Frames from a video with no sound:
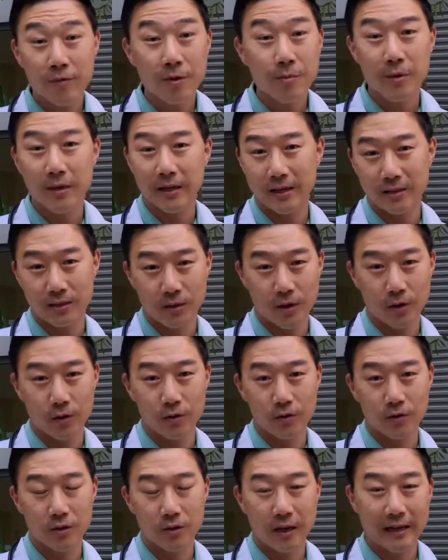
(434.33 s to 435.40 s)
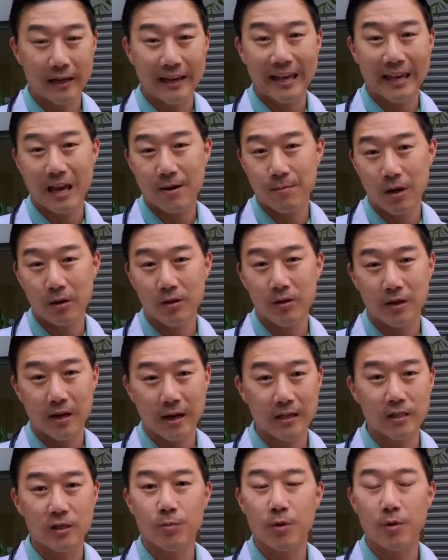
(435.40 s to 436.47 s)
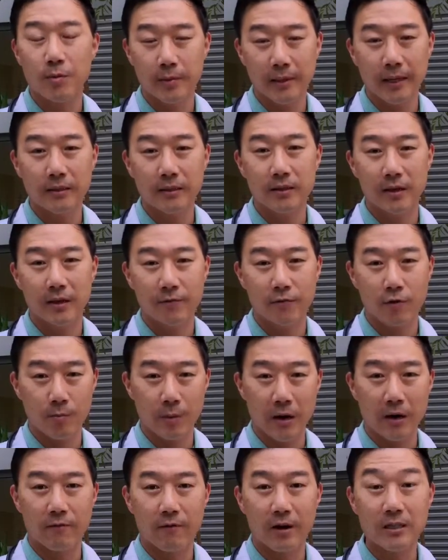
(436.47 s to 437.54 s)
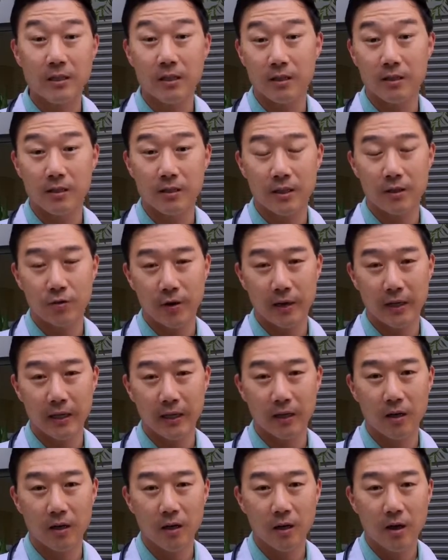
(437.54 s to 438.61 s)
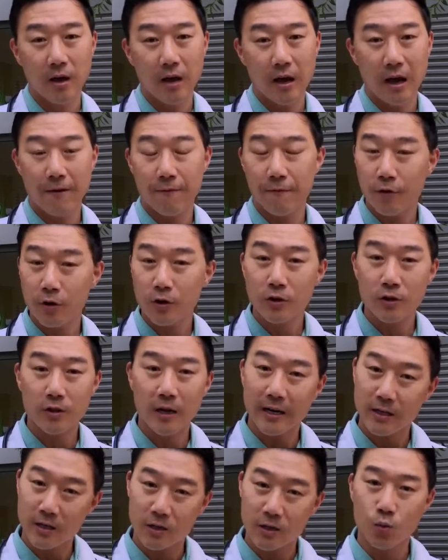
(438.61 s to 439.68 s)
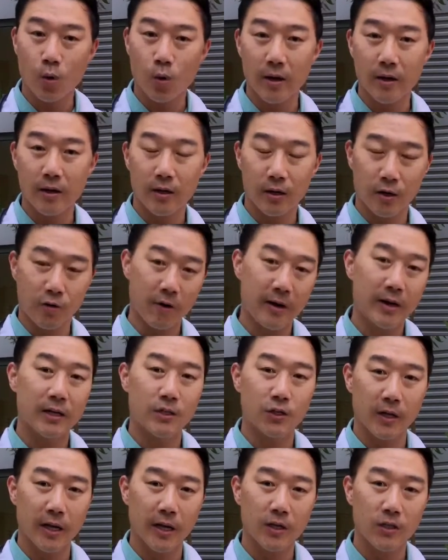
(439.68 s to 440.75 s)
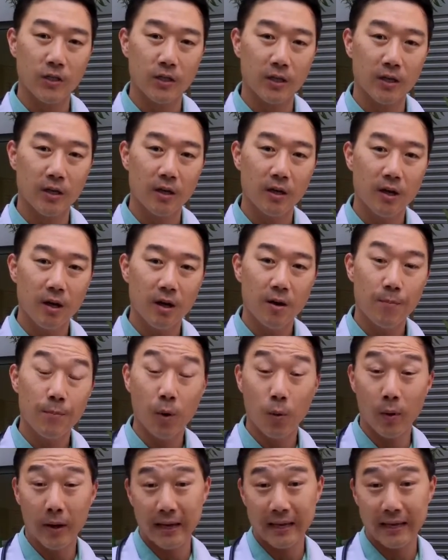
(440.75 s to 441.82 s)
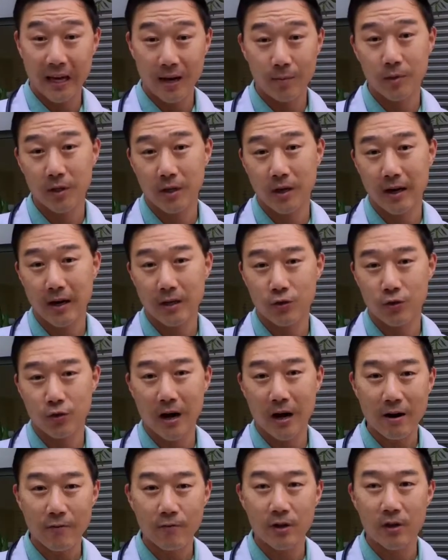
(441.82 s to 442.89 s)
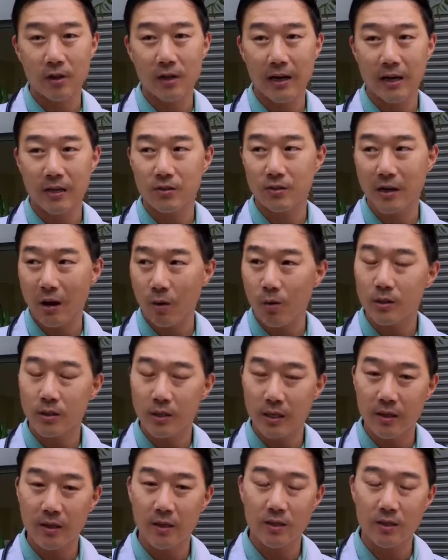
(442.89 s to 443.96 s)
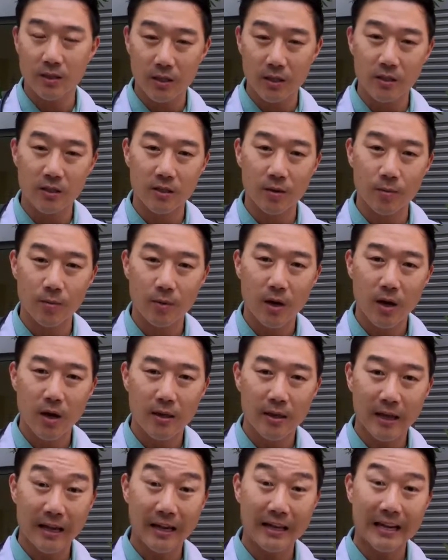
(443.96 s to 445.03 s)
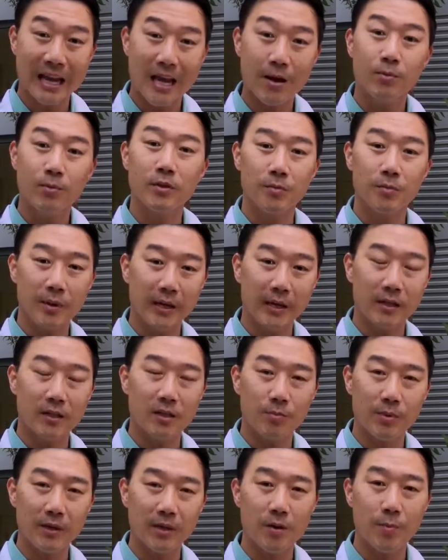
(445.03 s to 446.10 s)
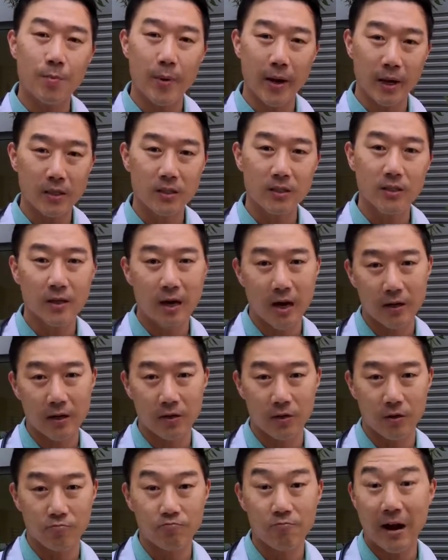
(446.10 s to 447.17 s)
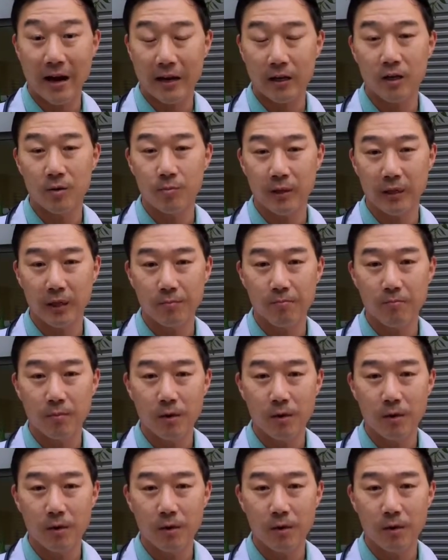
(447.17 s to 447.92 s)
from the East Coast, and I came out to Kaiser Permanente for my residency training. At first, I just wanted a great education, but when I came to Kaiser, I realized I was in this system that enabled me to be the best doctor I could be.